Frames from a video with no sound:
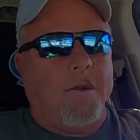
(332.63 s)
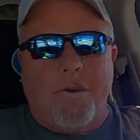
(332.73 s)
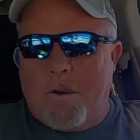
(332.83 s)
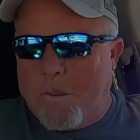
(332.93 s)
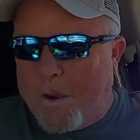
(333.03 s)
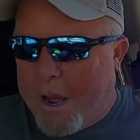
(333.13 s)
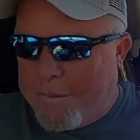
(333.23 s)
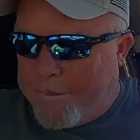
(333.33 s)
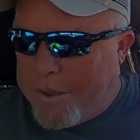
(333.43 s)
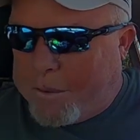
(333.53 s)
Don't know
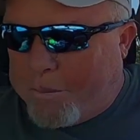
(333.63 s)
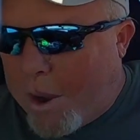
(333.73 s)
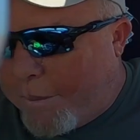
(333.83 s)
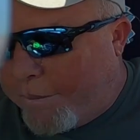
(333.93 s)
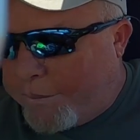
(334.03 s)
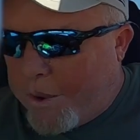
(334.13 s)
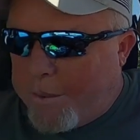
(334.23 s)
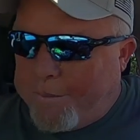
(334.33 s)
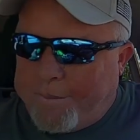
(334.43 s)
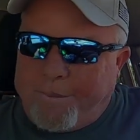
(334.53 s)
what it's probably.
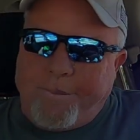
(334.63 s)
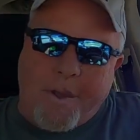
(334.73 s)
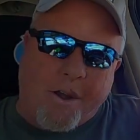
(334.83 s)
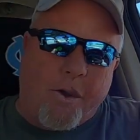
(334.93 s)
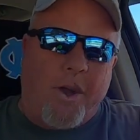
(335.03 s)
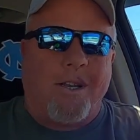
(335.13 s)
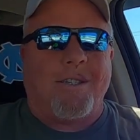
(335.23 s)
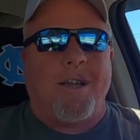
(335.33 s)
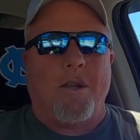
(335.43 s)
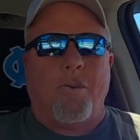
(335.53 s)
Well, I'll go ahead and
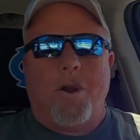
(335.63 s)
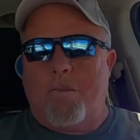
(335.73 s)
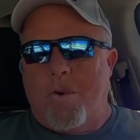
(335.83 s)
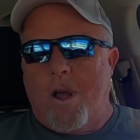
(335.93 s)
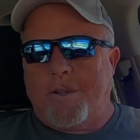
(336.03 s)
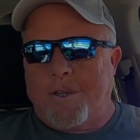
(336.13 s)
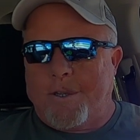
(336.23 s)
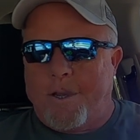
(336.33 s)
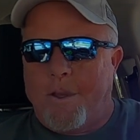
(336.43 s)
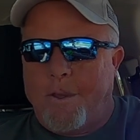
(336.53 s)
tell you what the prize
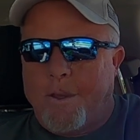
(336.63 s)
is.